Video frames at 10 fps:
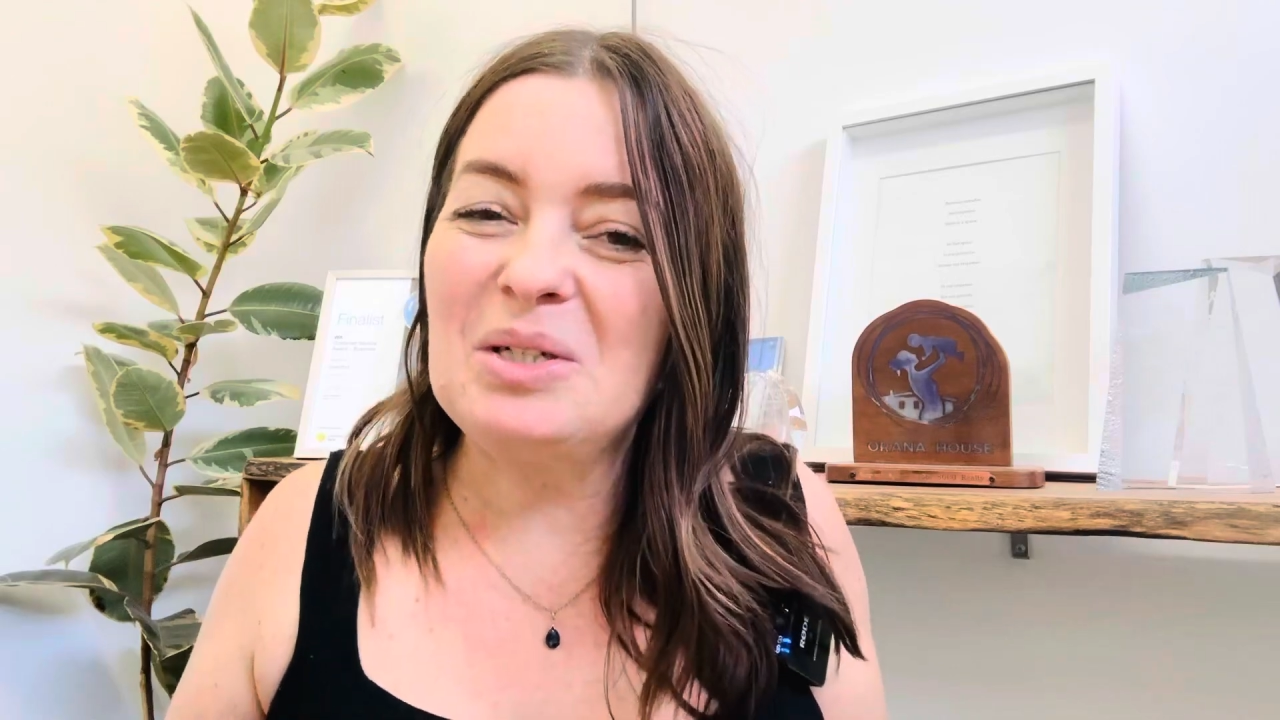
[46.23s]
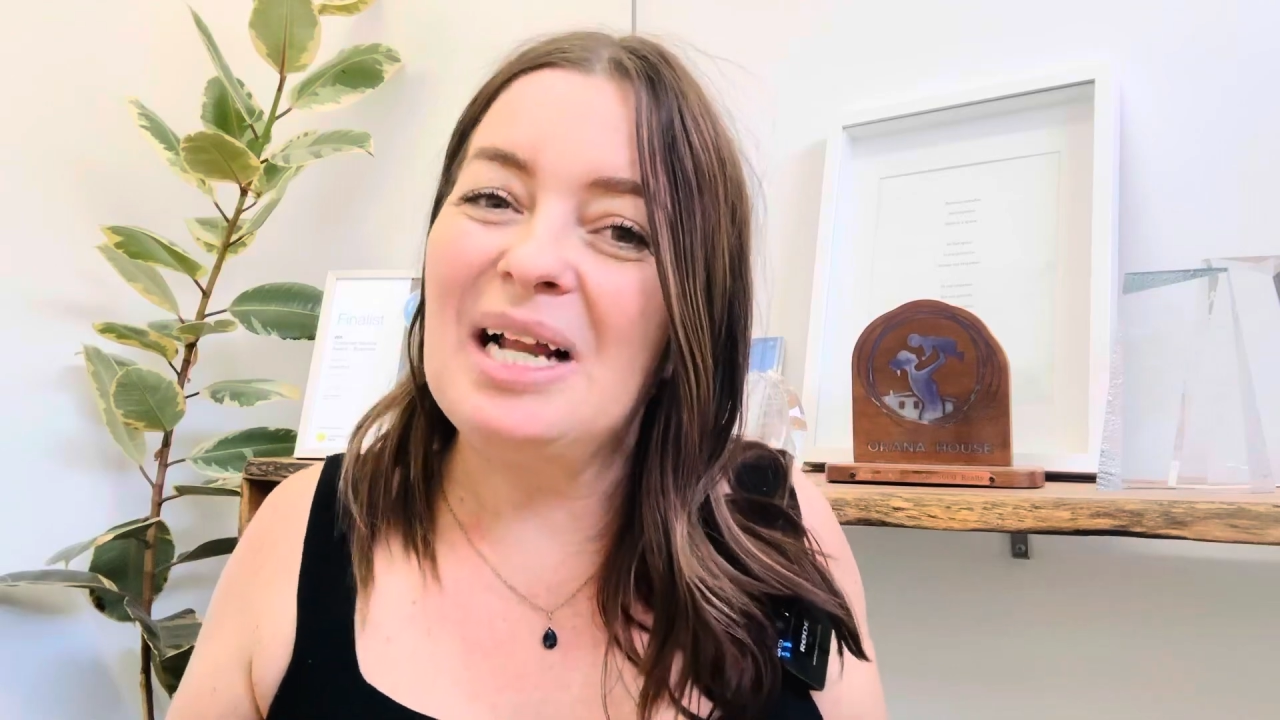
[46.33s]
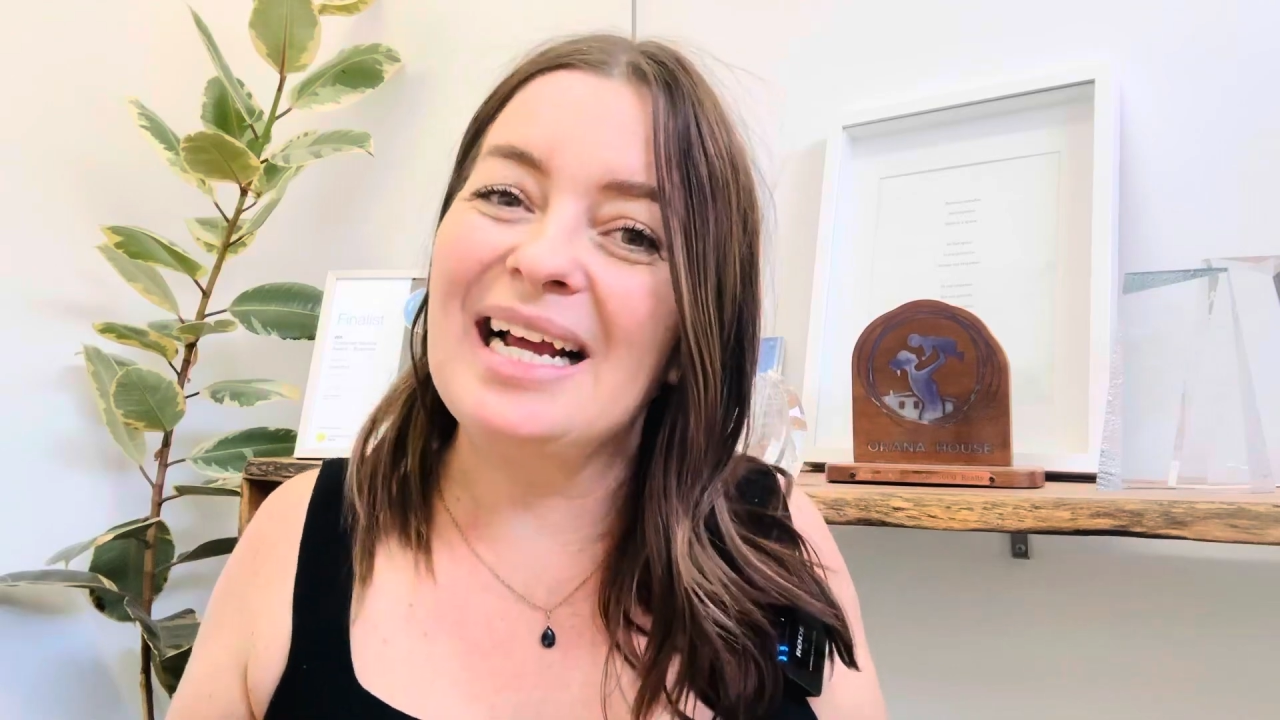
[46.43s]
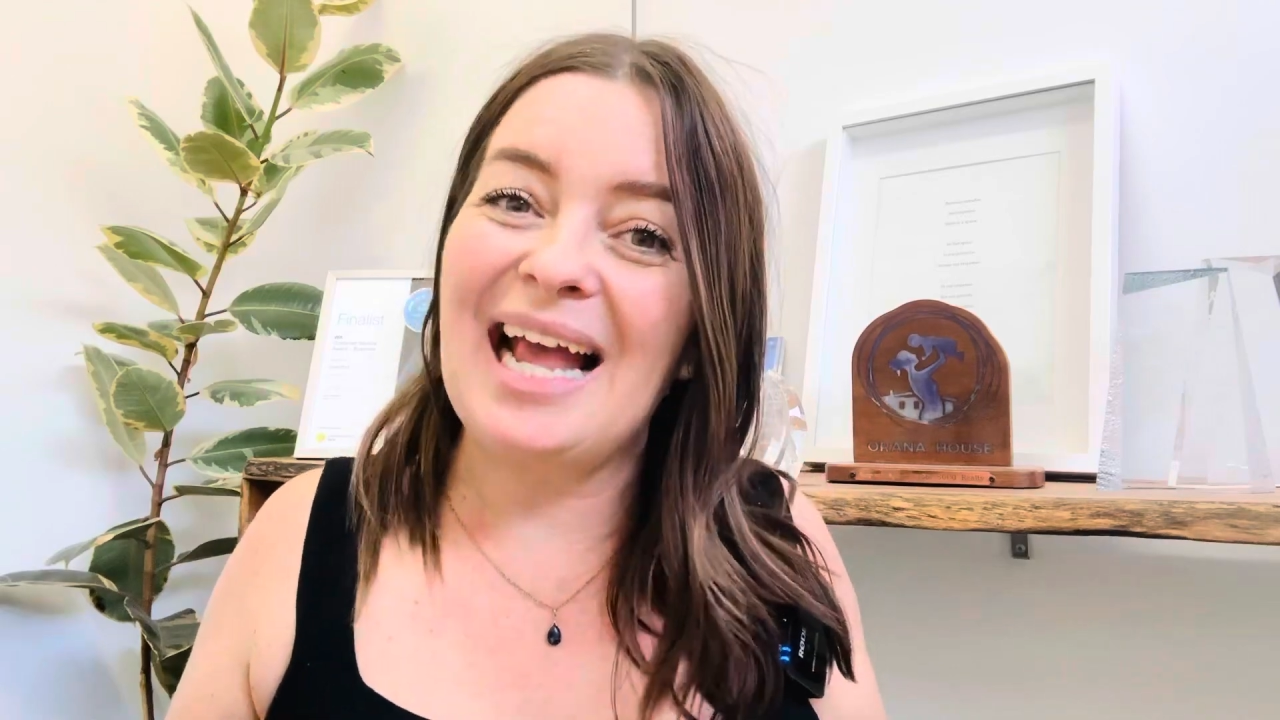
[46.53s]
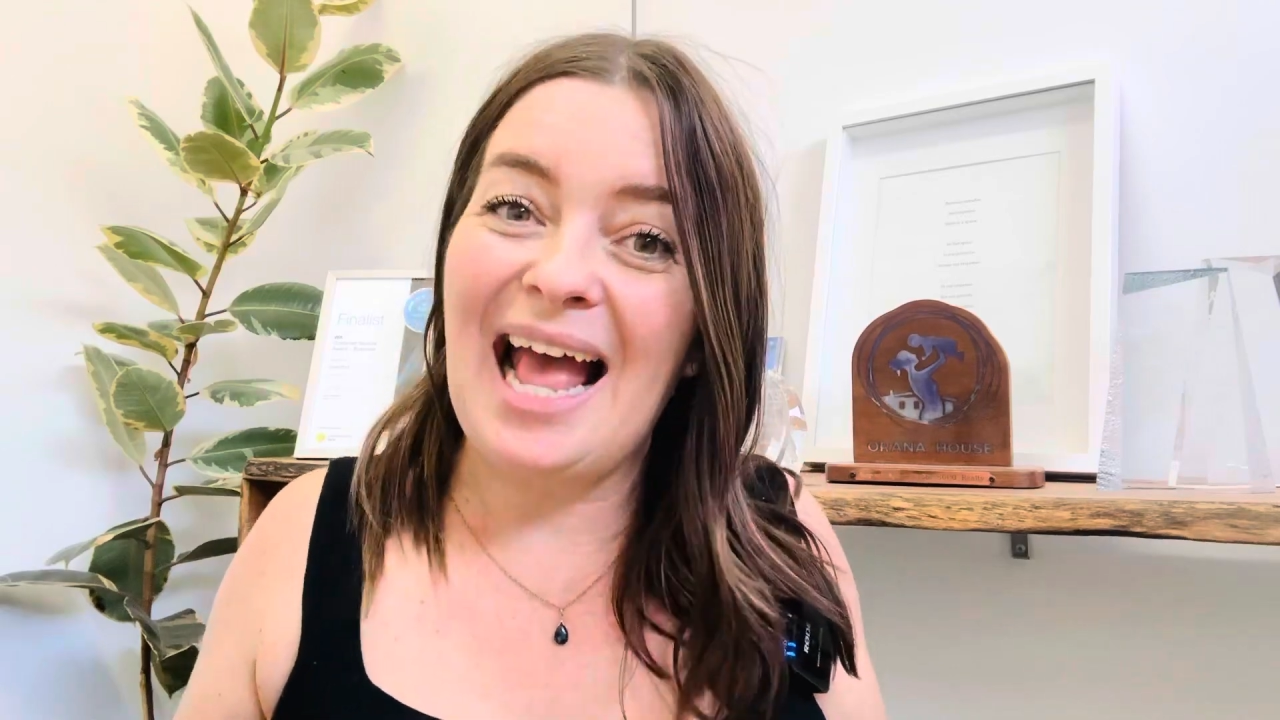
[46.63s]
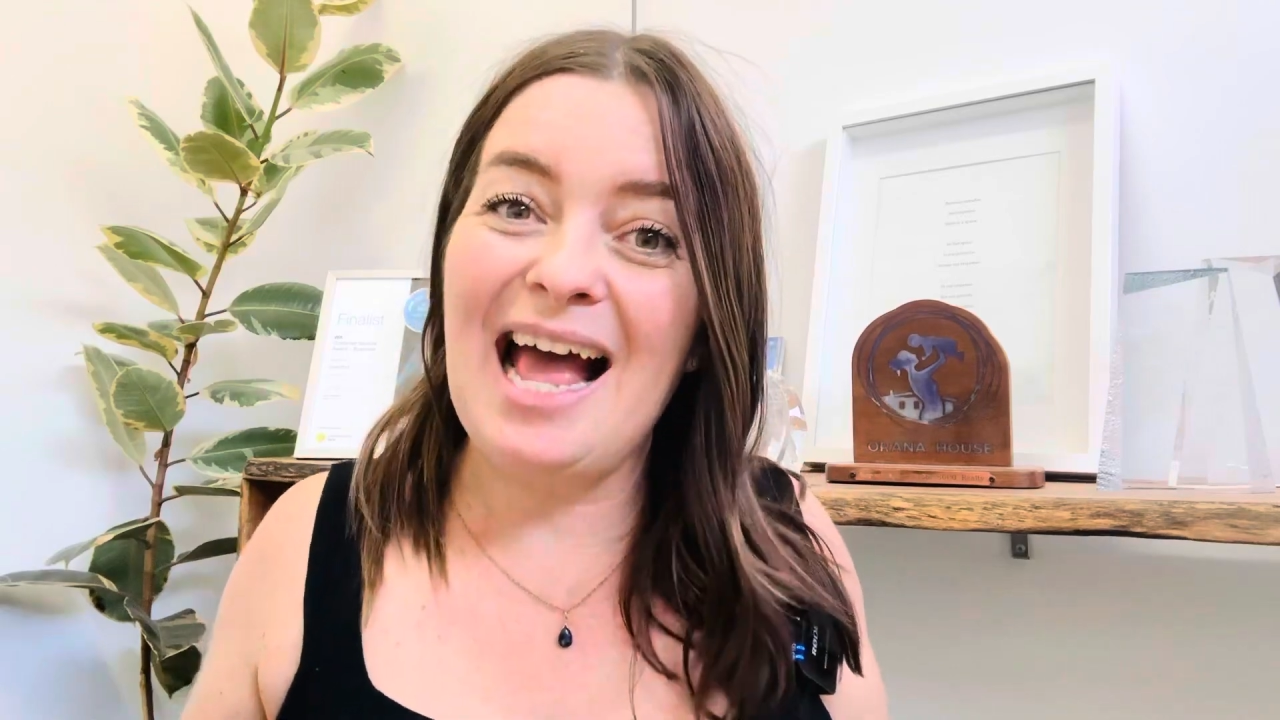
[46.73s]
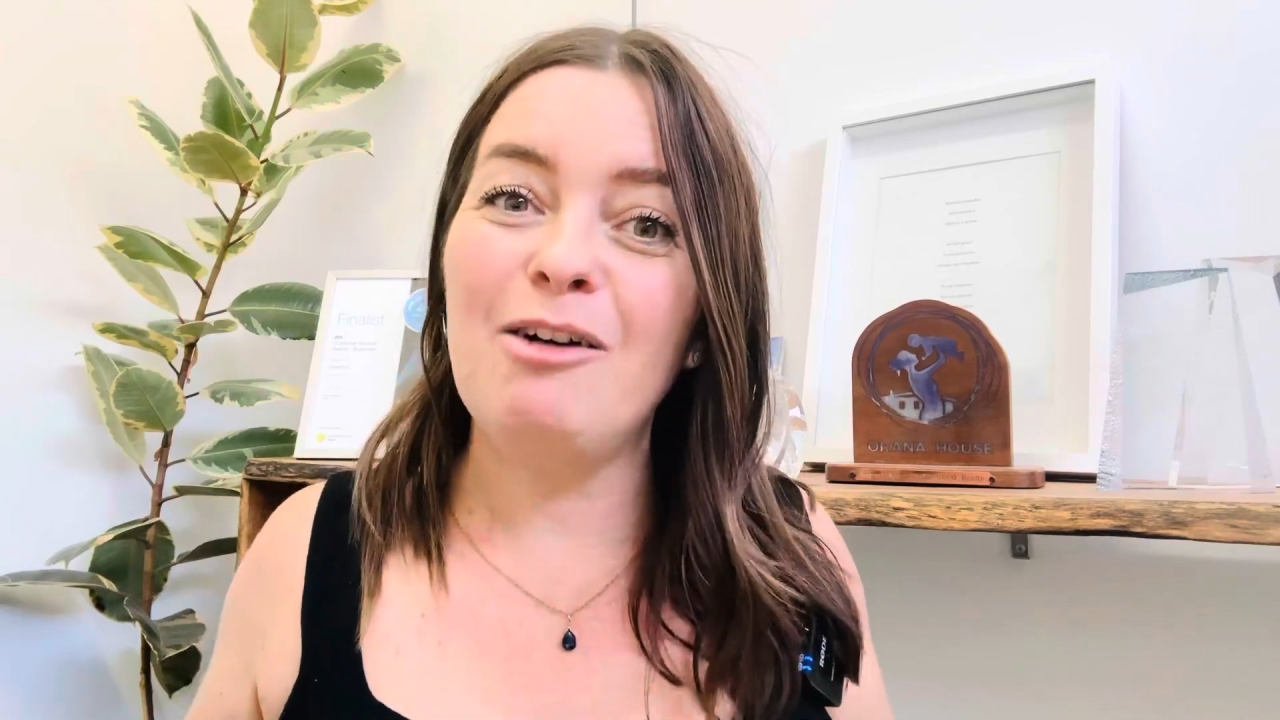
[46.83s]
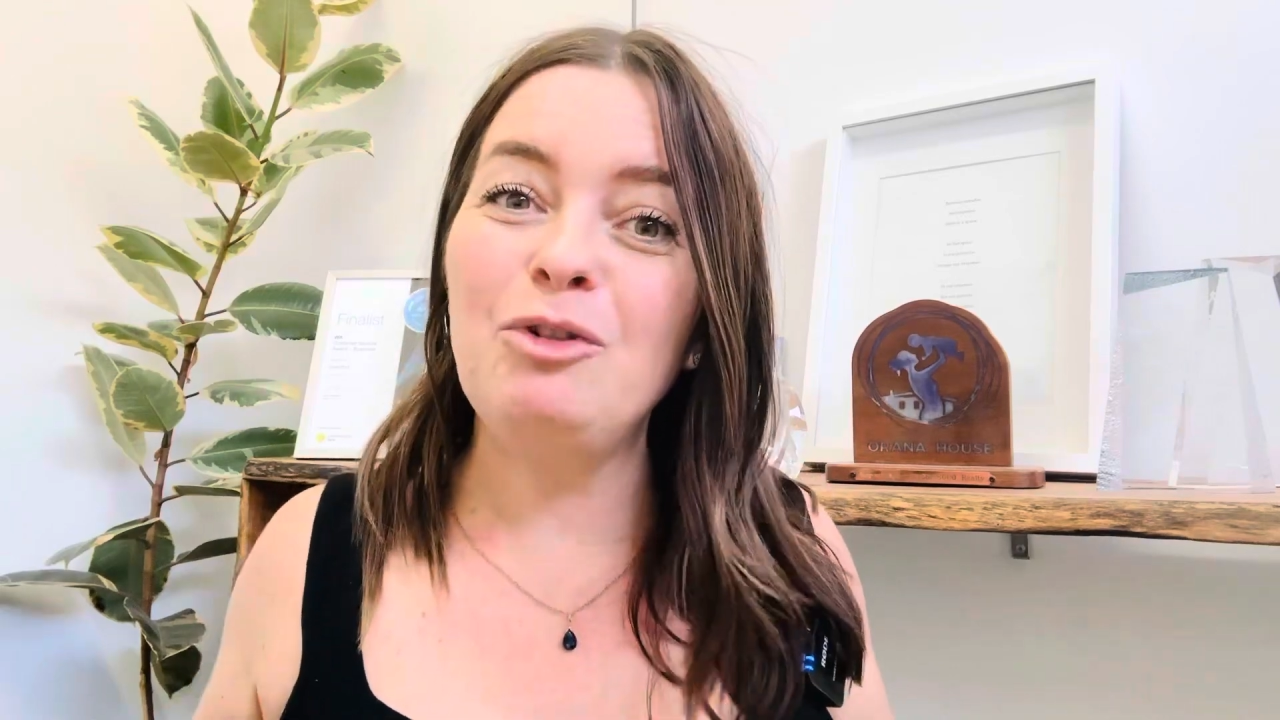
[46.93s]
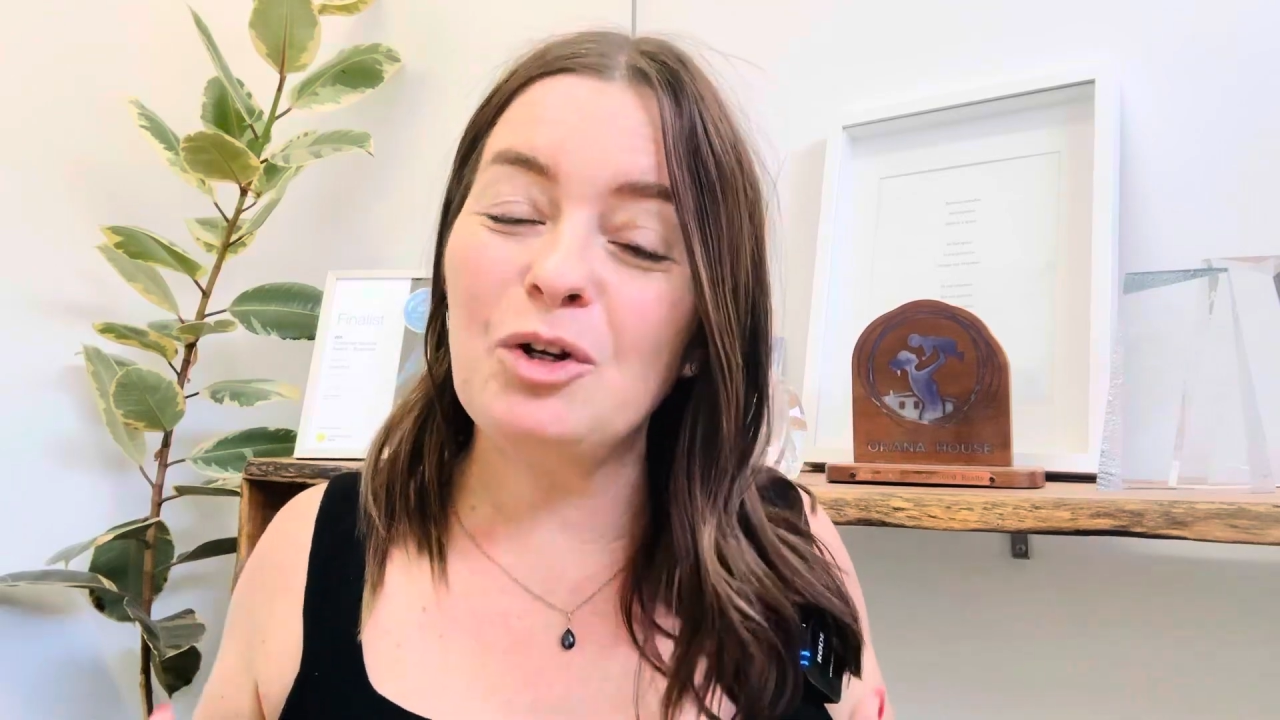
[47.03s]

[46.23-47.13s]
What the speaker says: like how